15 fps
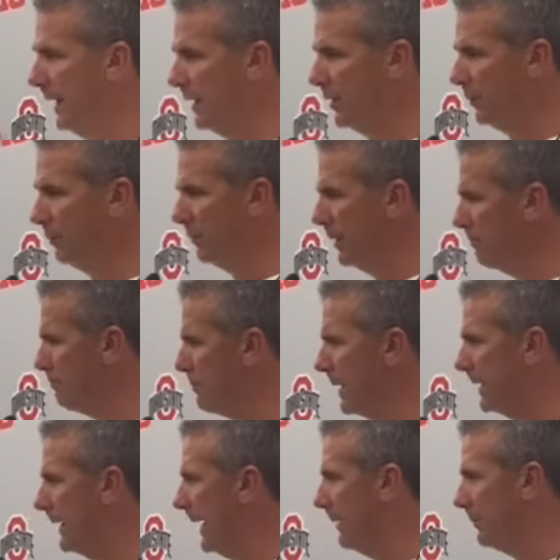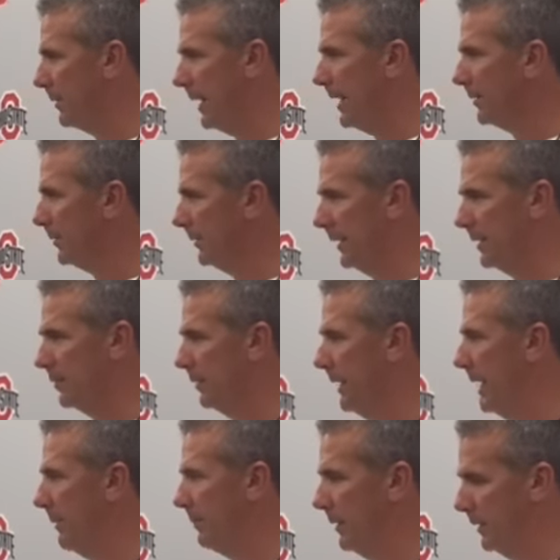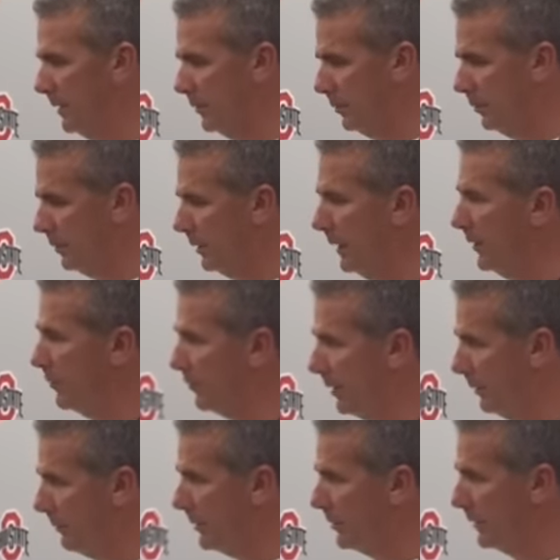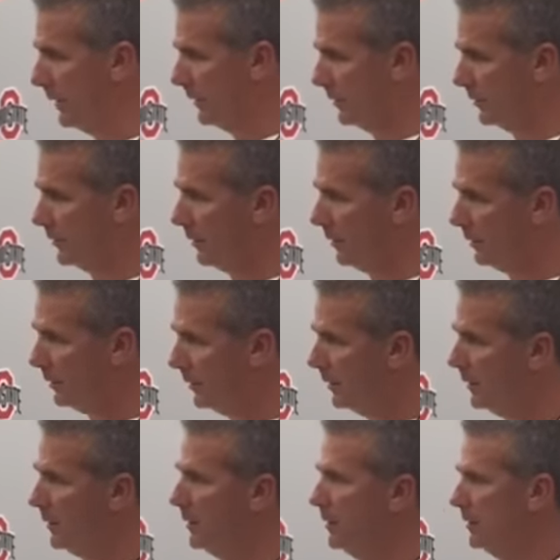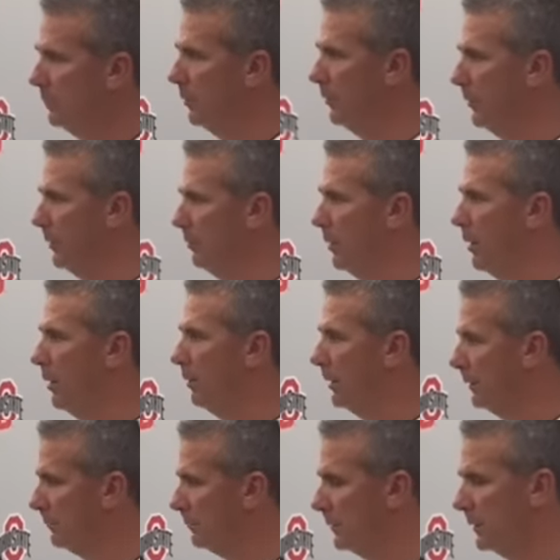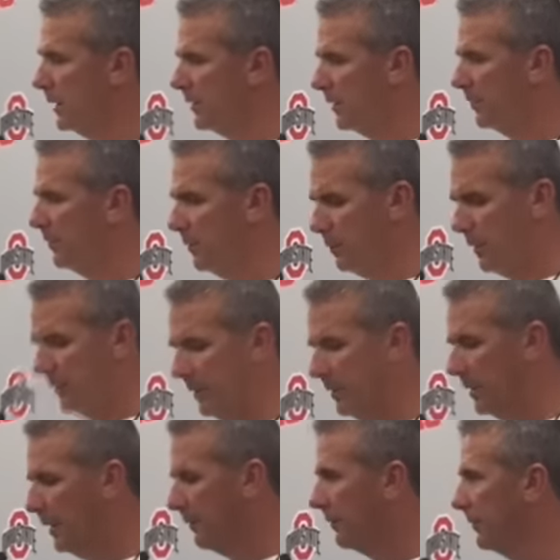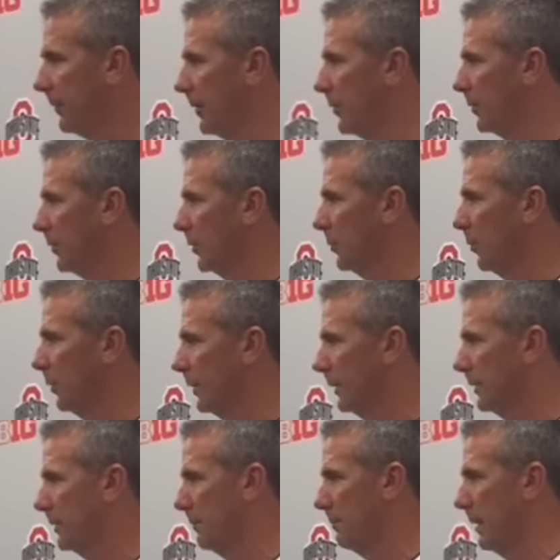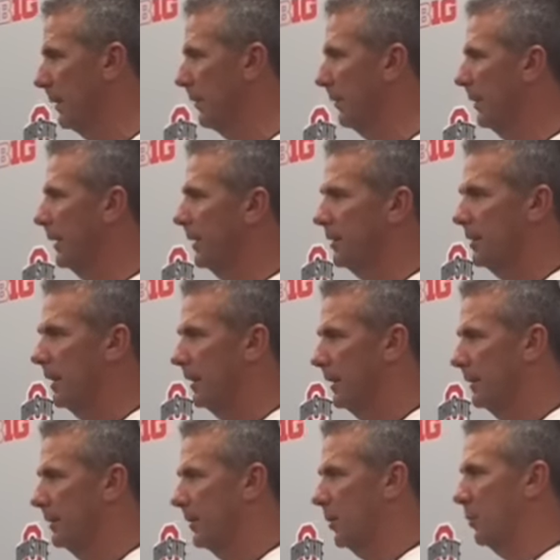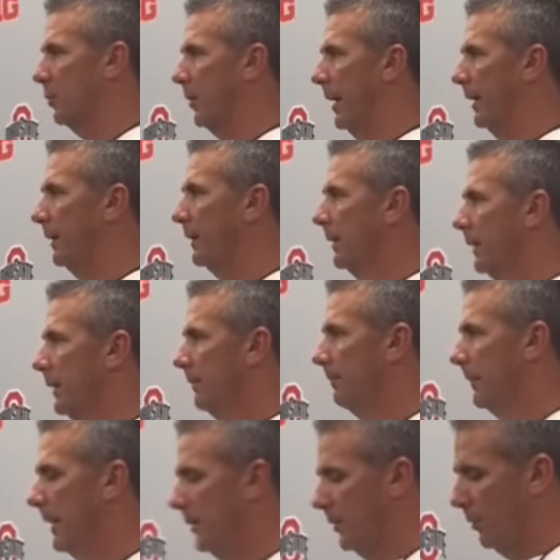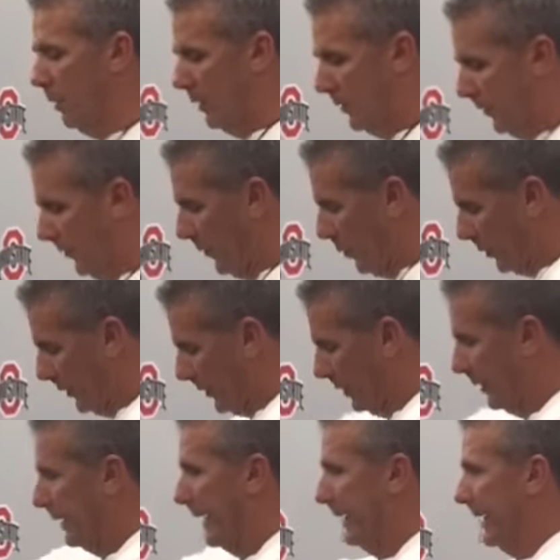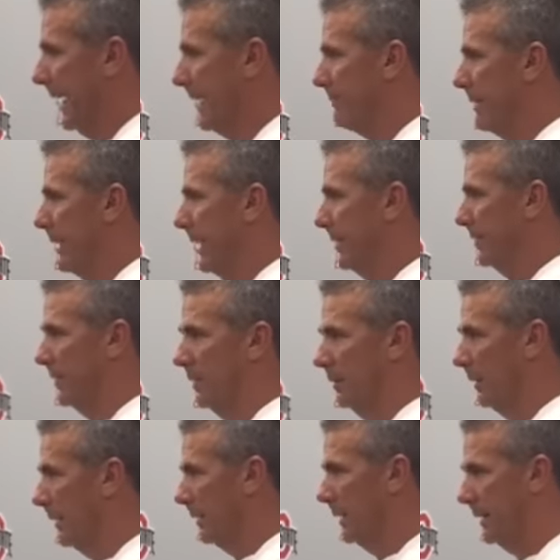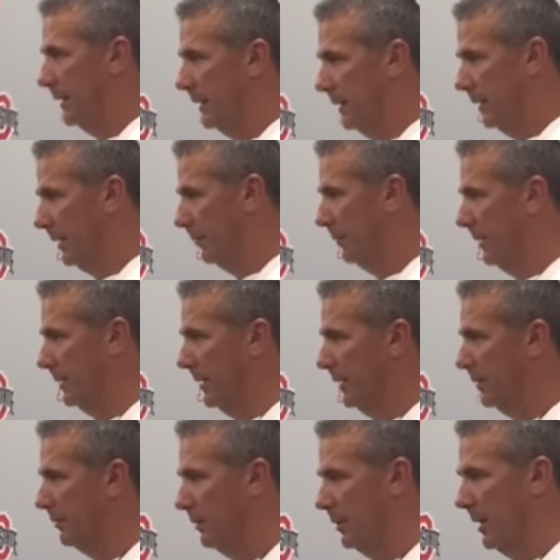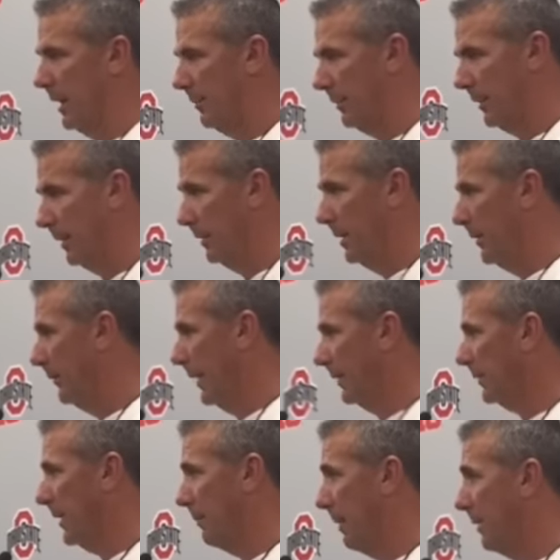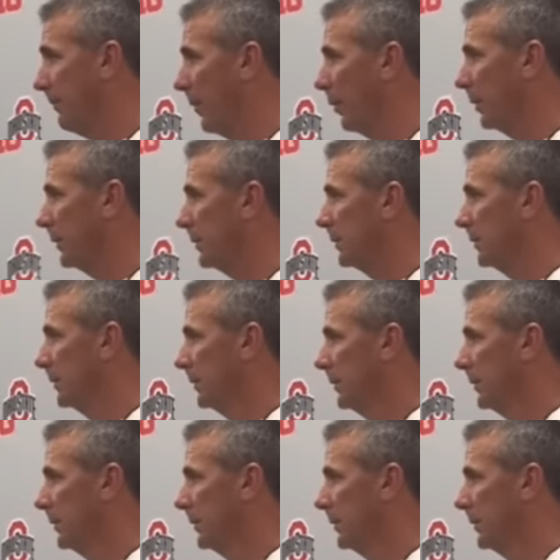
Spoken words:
And that, the big games last year, that's what happened. You control the line of scrimmage, then you start moving the ball. Because football is a tough physical sport. It's a marathon. It's not a sprint. And so all this focus on that guy being the next center, I'm kidding, everybody's got their job. And that's not my focus.